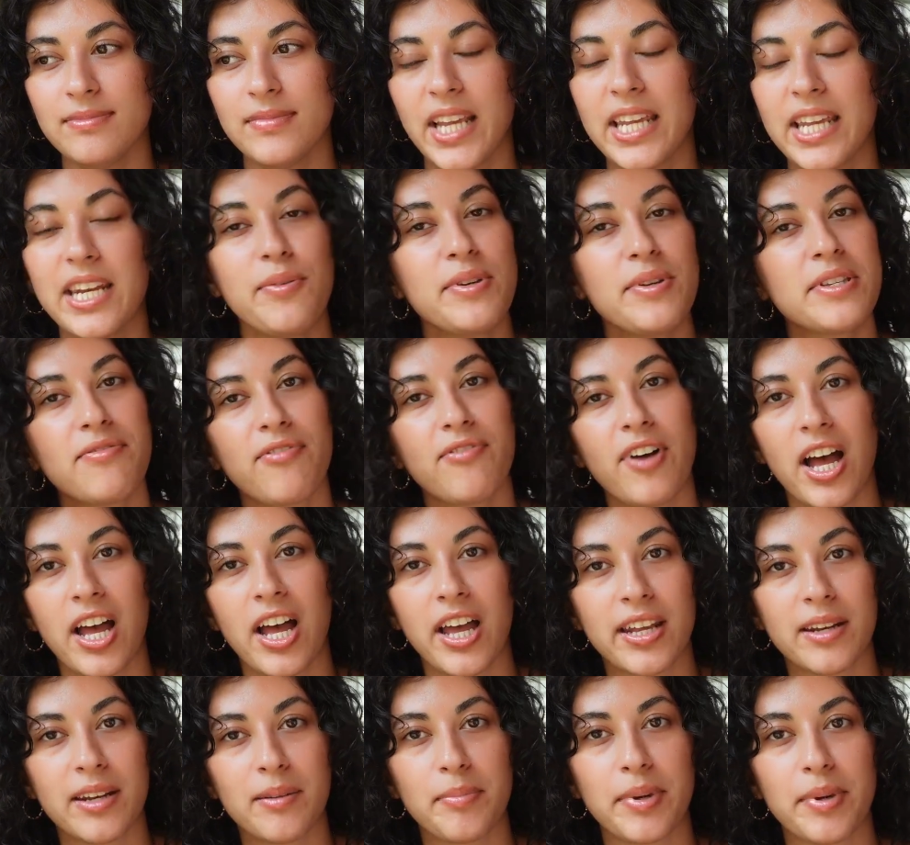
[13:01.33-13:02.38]
And it was
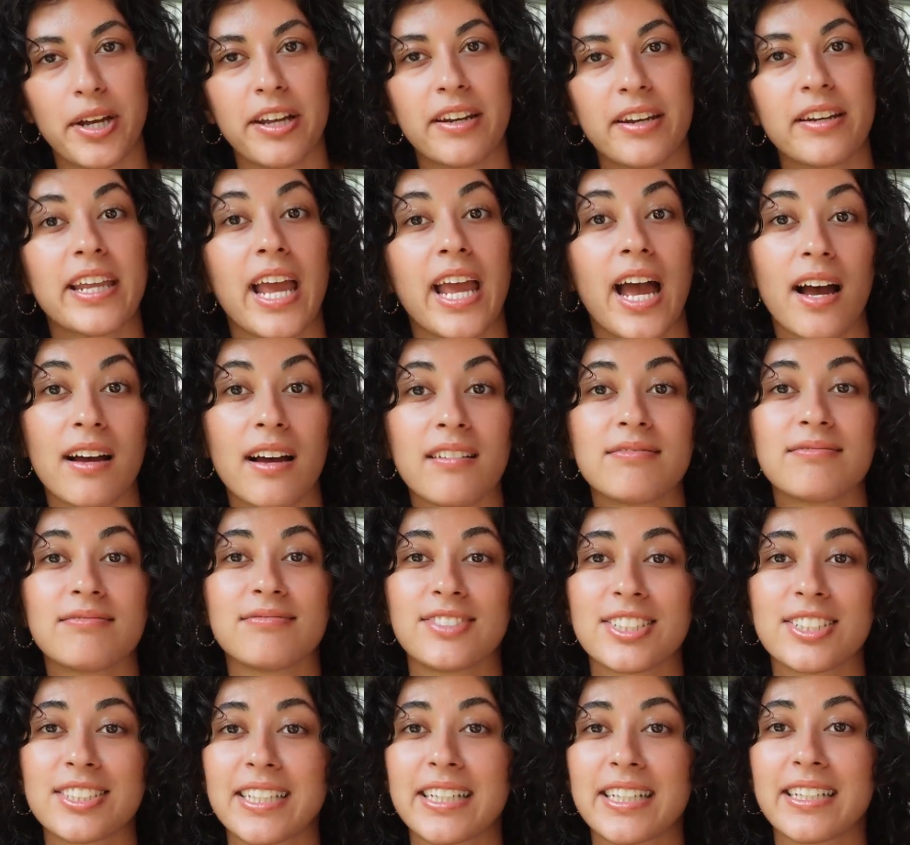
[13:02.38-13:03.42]
fun, but yeah,
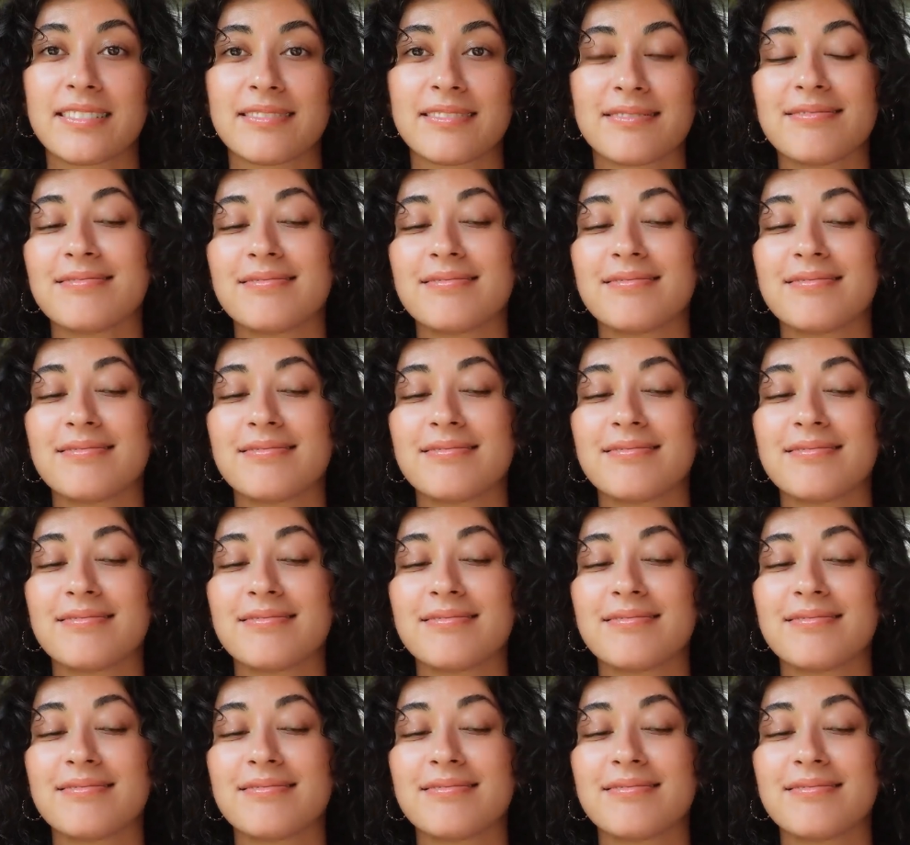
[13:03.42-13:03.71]
it's like,